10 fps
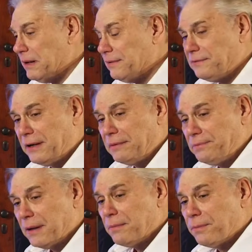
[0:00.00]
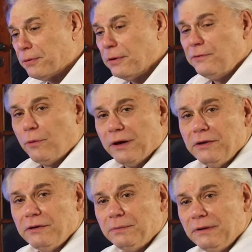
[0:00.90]
of prove
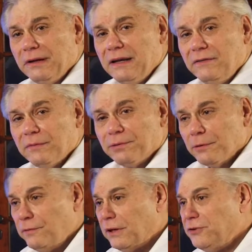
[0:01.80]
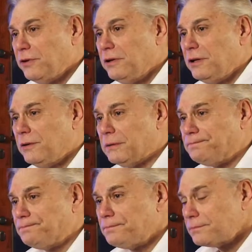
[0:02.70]
what you believe and prove that you can do it.
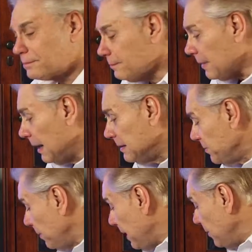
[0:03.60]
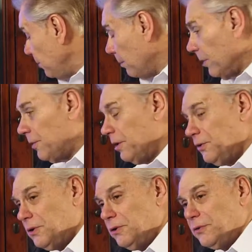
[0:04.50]
And so that's what we're going to
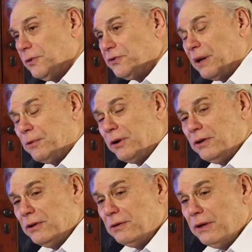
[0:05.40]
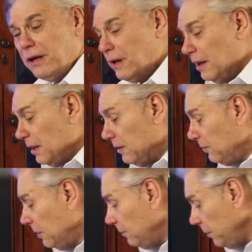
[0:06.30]
do. The first thing I'm going to do
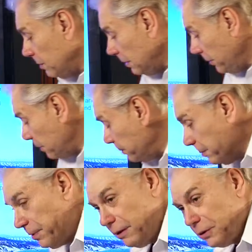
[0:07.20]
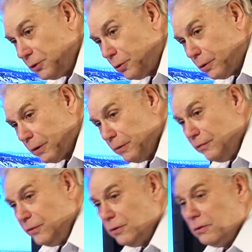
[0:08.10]
is give you a little preparatory
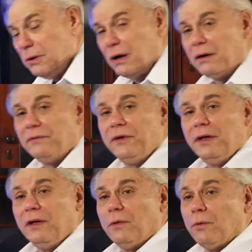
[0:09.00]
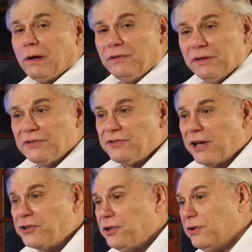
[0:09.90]
review of what this
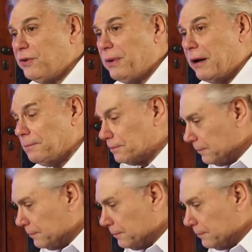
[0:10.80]
section is about.